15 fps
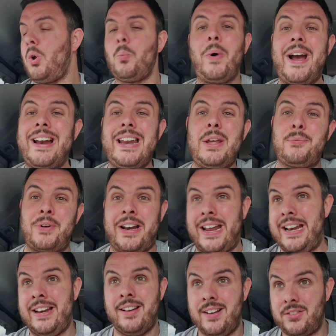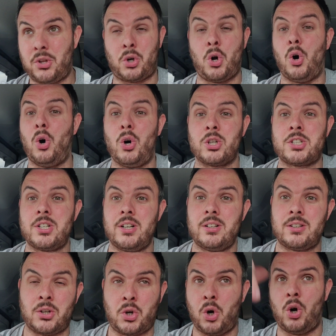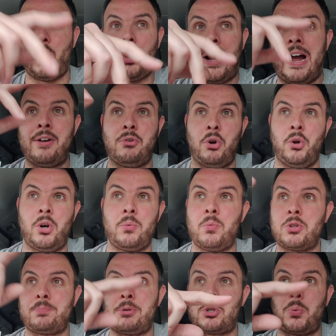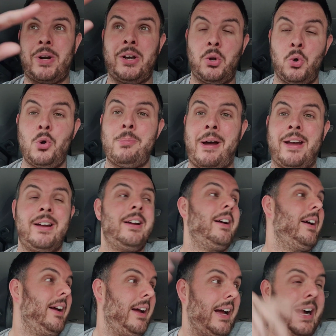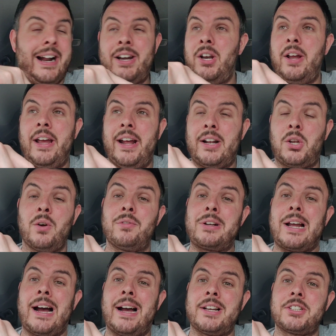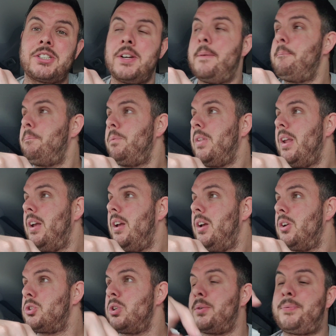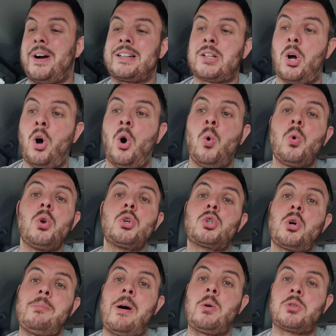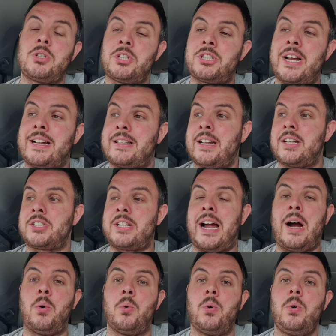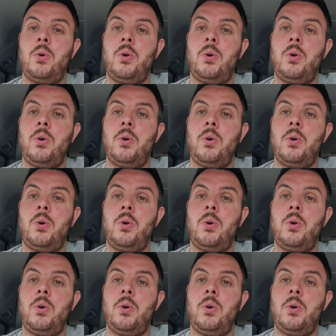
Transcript: weren't even in the court. The court high ruling was between Uber and the other guys. So the fact that Ola's come out and said this now,